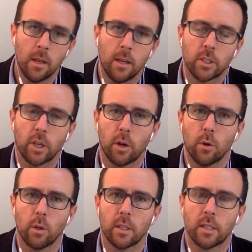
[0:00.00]

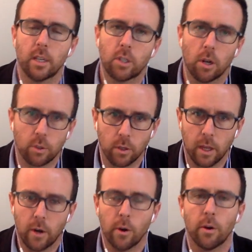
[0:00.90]
So let's say you talk to a
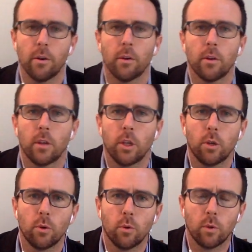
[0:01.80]
lender,
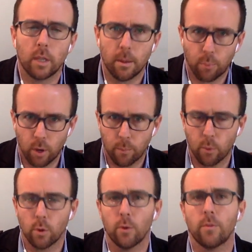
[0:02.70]
you get
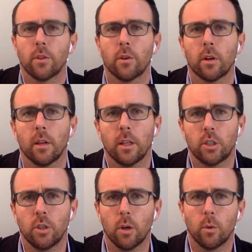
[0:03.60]
pre-approved, they're going to let
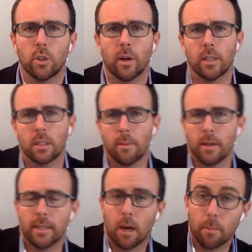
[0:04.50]
you know what your
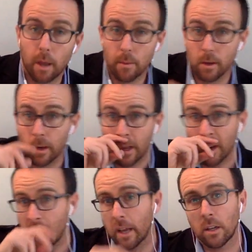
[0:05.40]
estimated down payment
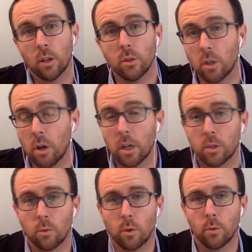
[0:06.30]
and closing
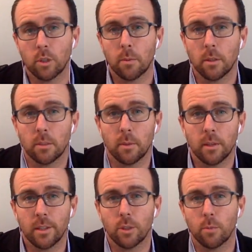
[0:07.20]
cost
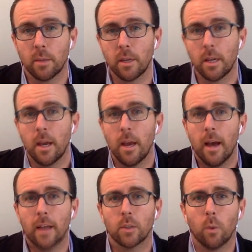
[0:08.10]
responsibilities will be,
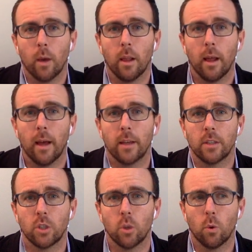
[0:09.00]
as well
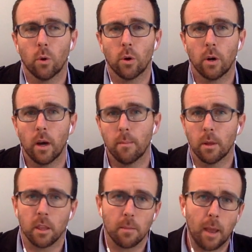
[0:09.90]
as your
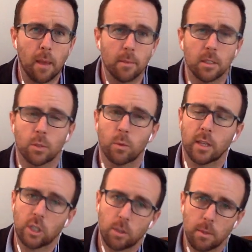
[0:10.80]
monthly payments, what
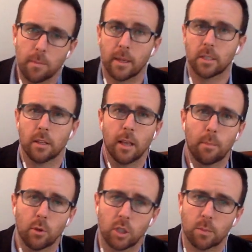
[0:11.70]
they should be based on that
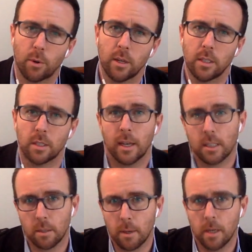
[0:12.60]
purchase price
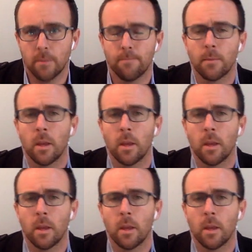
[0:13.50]
estimated.